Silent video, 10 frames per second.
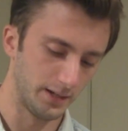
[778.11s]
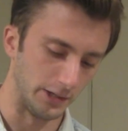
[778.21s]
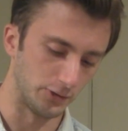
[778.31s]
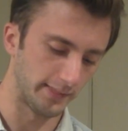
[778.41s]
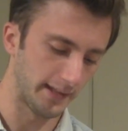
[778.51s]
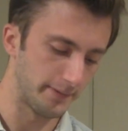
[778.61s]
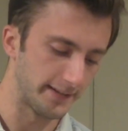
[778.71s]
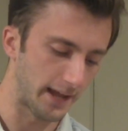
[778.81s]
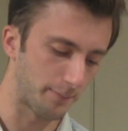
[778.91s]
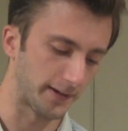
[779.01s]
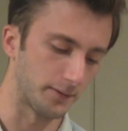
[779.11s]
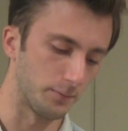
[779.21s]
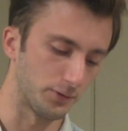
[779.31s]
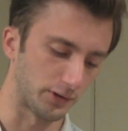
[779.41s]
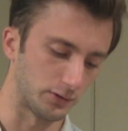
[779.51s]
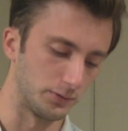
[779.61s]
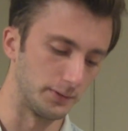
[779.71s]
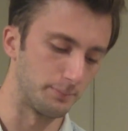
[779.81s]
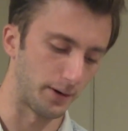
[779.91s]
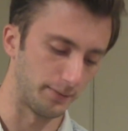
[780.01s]
Usually they'd be napping in the most
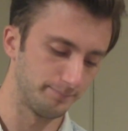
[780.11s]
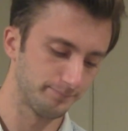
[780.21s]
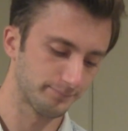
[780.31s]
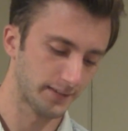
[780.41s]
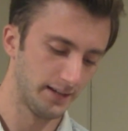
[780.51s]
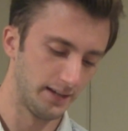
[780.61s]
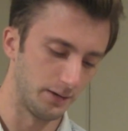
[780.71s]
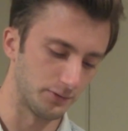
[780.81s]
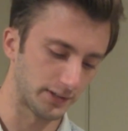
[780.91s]
secluded part. It was